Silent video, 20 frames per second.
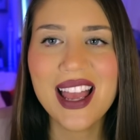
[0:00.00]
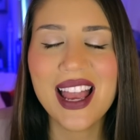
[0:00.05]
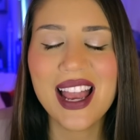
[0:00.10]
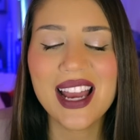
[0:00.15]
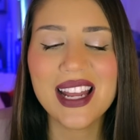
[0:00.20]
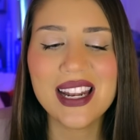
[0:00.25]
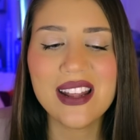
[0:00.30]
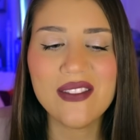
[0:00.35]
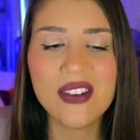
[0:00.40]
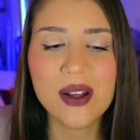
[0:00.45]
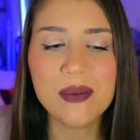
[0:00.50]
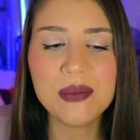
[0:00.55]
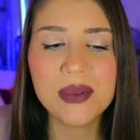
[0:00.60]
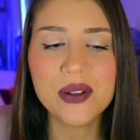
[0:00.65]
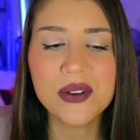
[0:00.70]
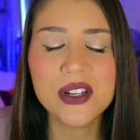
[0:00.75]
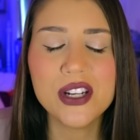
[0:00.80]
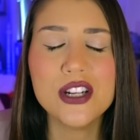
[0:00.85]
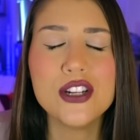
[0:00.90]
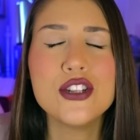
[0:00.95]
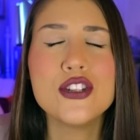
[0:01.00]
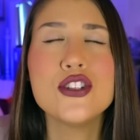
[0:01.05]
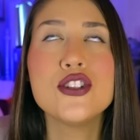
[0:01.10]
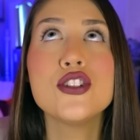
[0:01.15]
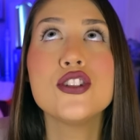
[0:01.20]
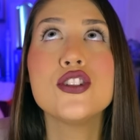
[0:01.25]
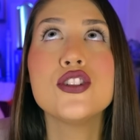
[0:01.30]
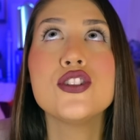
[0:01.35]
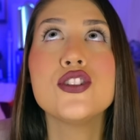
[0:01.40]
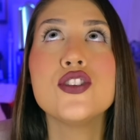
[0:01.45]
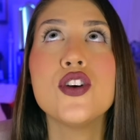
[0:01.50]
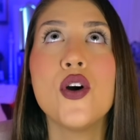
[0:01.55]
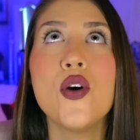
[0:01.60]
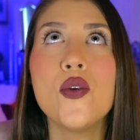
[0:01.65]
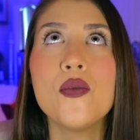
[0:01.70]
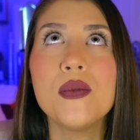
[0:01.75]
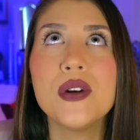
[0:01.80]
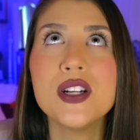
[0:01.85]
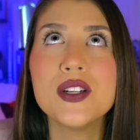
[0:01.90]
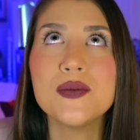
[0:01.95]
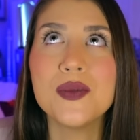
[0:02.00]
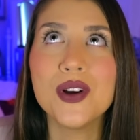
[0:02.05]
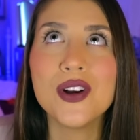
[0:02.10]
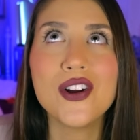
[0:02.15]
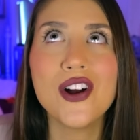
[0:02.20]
and I've uploaded so much more